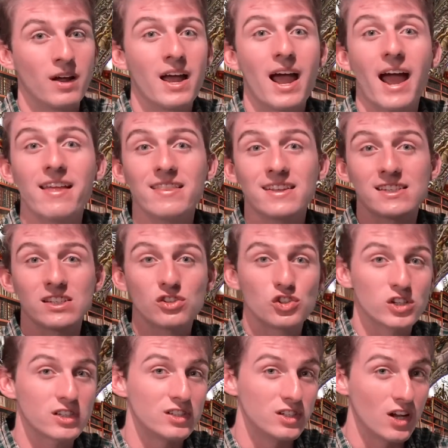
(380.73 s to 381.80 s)
And this is
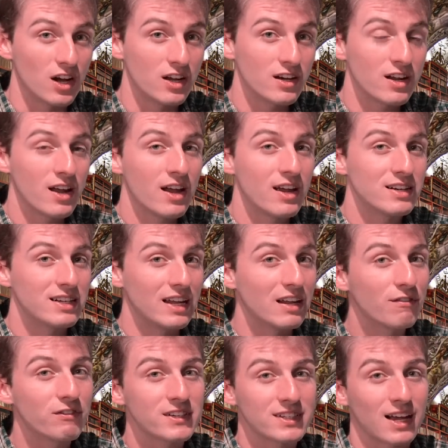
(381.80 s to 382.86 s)
just done to
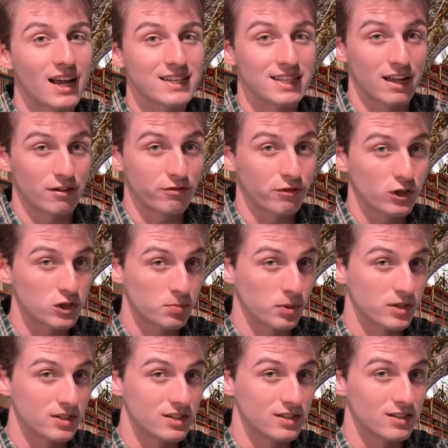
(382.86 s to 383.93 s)
emphasize that first
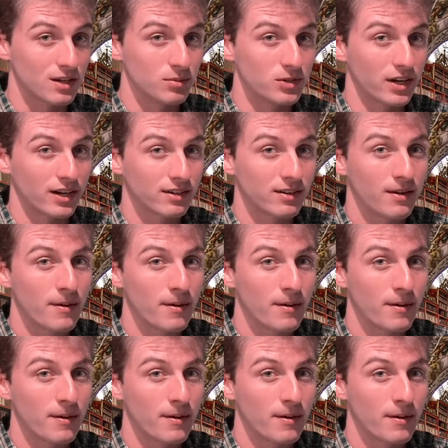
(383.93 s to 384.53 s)
person subject.